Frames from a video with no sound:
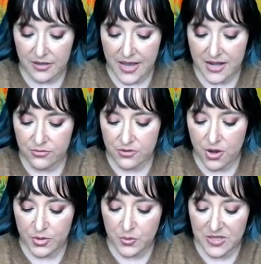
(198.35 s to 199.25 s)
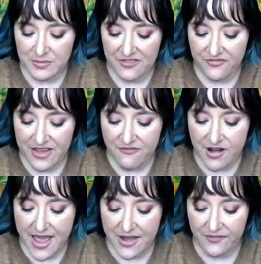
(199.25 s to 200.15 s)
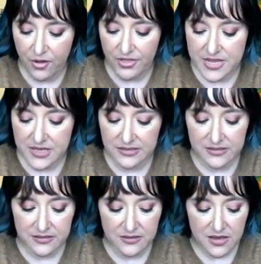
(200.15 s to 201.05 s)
I don't know which one's my favorite out of all these.